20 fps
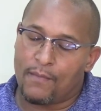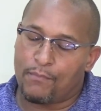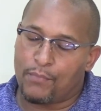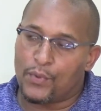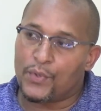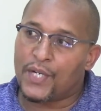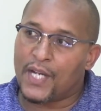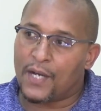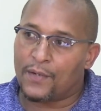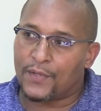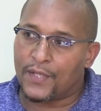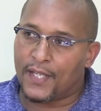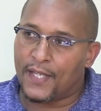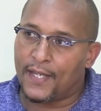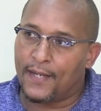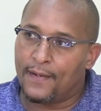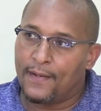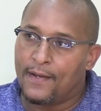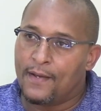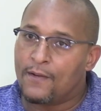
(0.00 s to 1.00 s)
put out
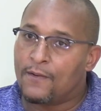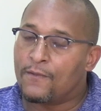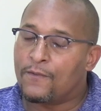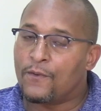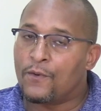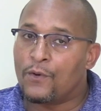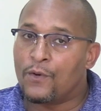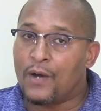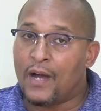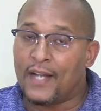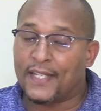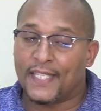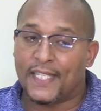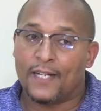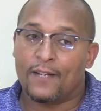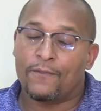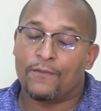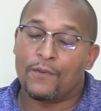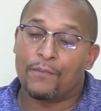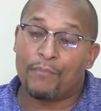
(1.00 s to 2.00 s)
there for
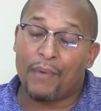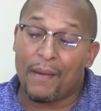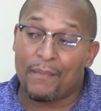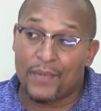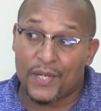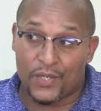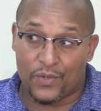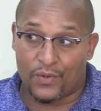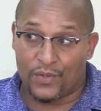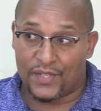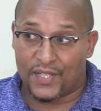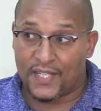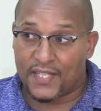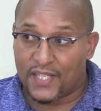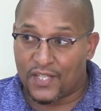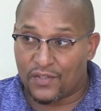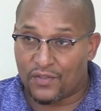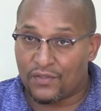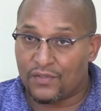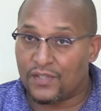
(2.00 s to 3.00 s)
public
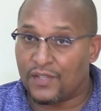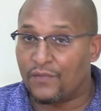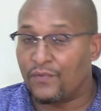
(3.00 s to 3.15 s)
consultations.